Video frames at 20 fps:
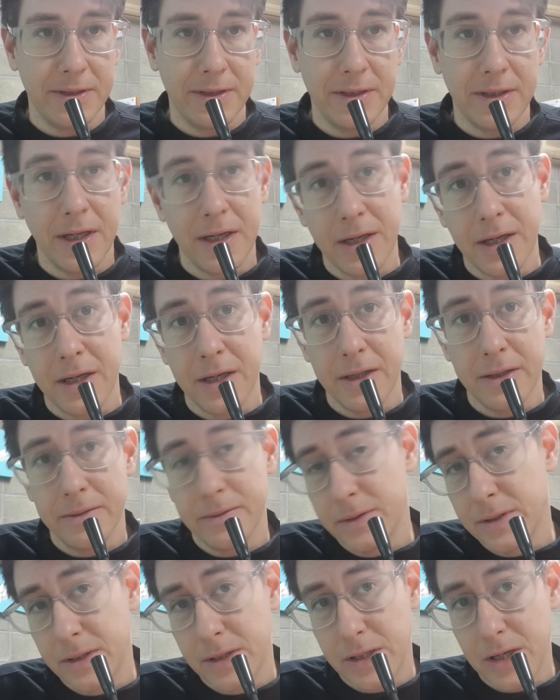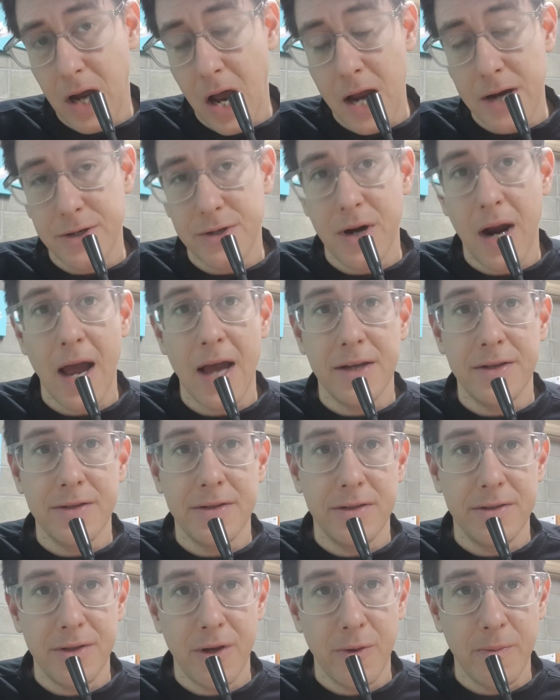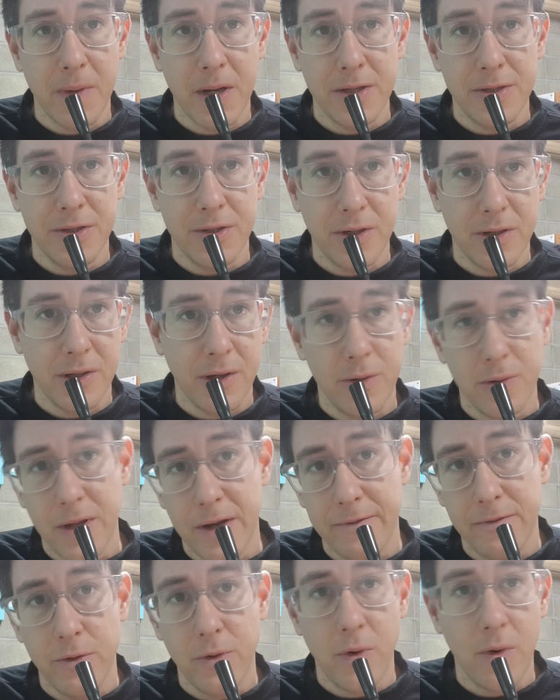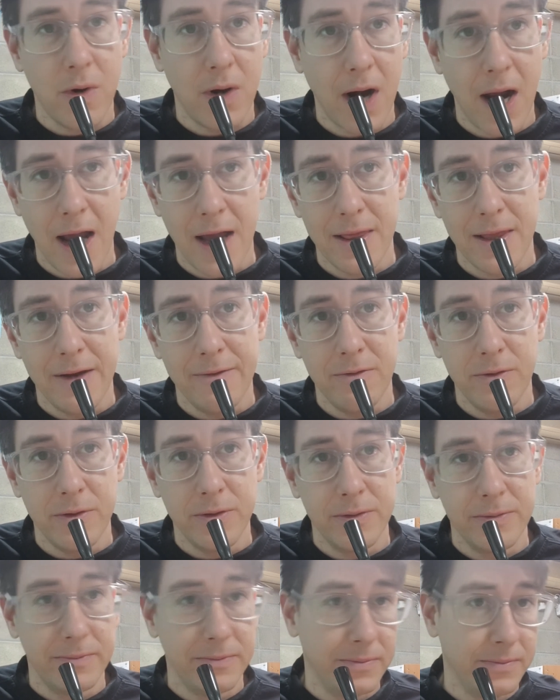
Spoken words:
gonna contrast so much your low level or high level.